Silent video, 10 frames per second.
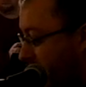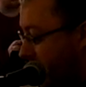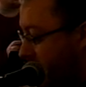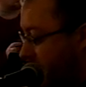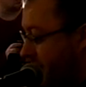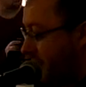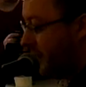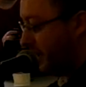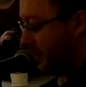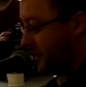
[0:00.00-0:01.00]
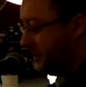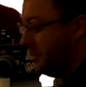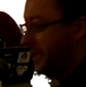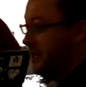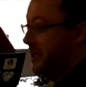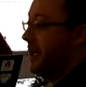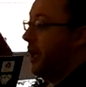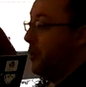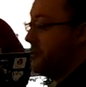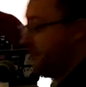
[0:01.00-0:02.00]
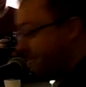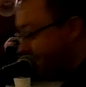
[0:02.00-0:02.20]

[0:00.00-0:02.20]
it, final thing to do is close.